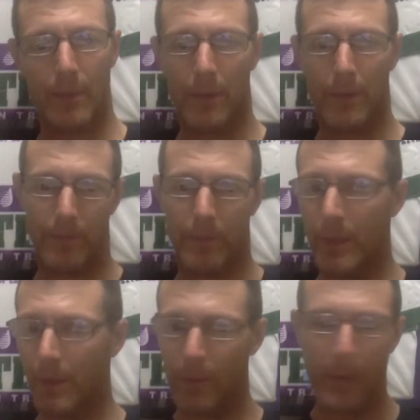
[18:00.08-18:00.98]
were,
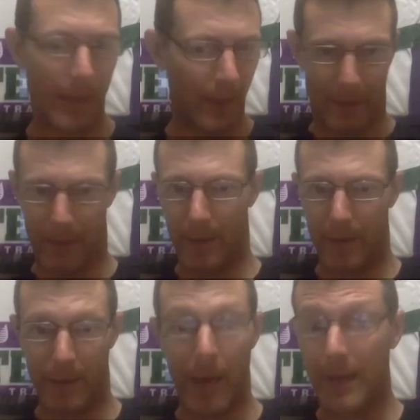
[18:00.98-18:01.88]

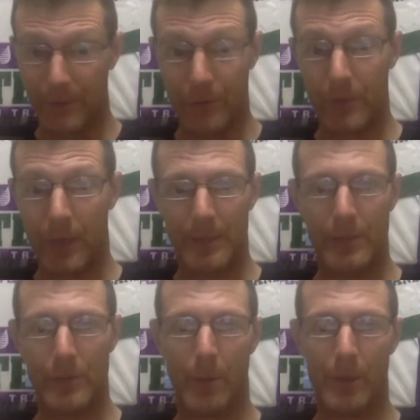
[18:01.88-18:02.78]
not exercising
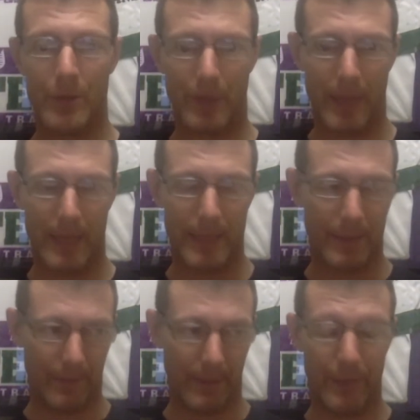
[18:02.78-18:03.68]
so much in the
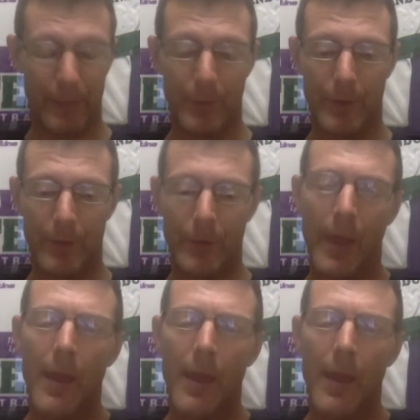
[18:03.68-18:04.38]
last few years,